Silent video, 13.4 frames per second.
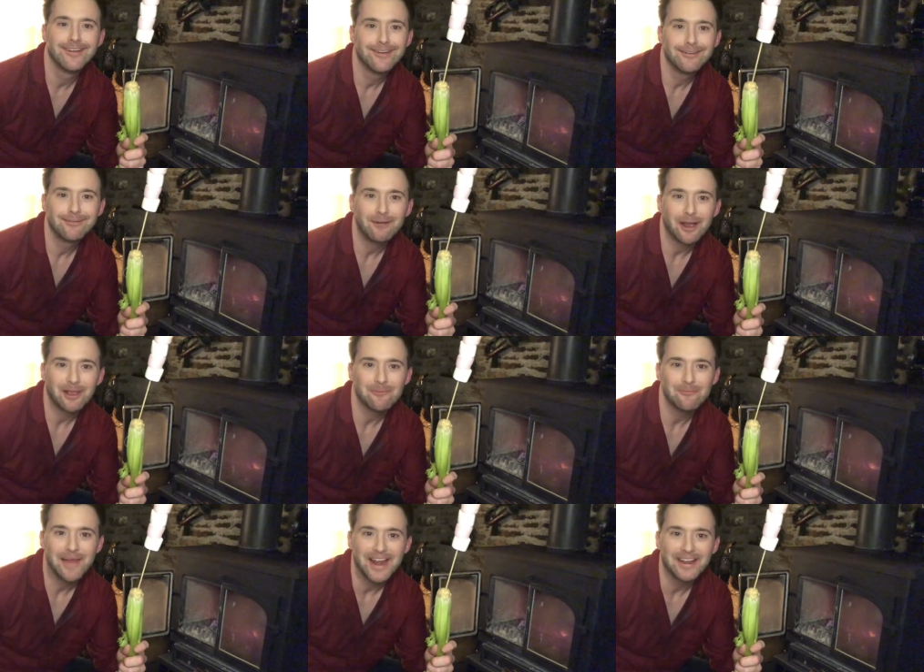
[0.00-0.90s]

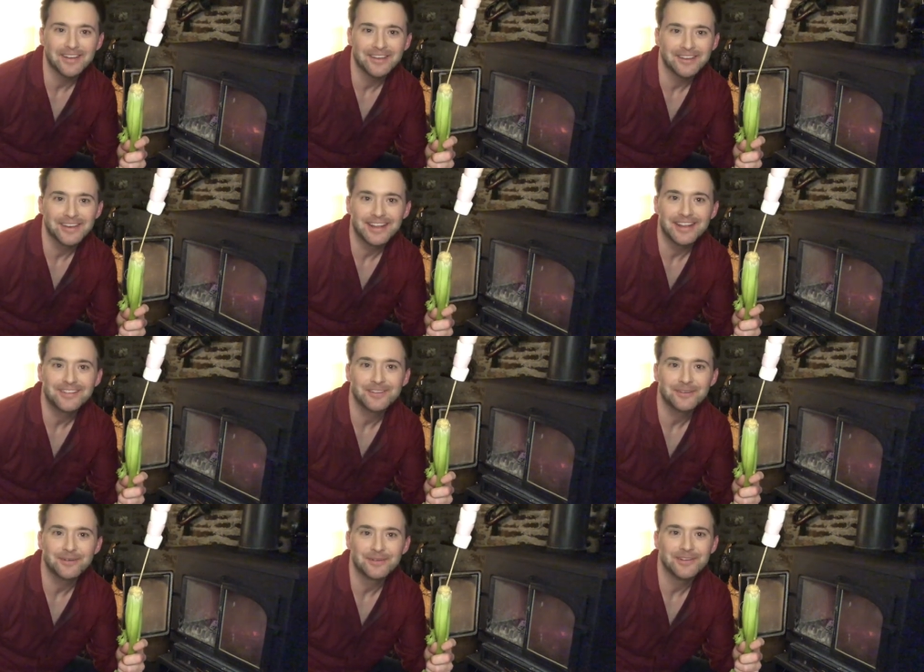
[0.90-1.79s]
recommend unless
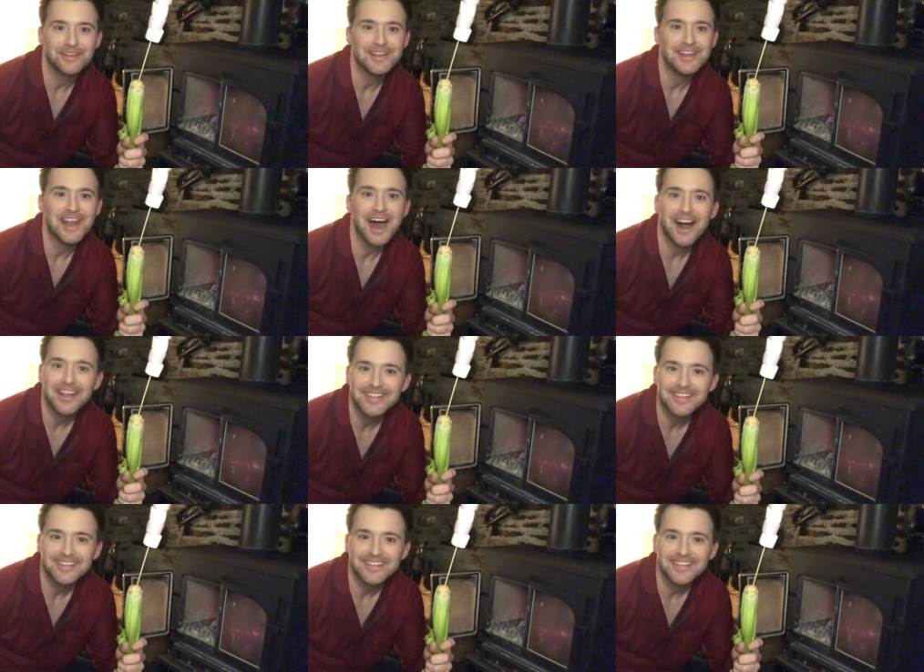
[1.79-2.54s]
you're nuts.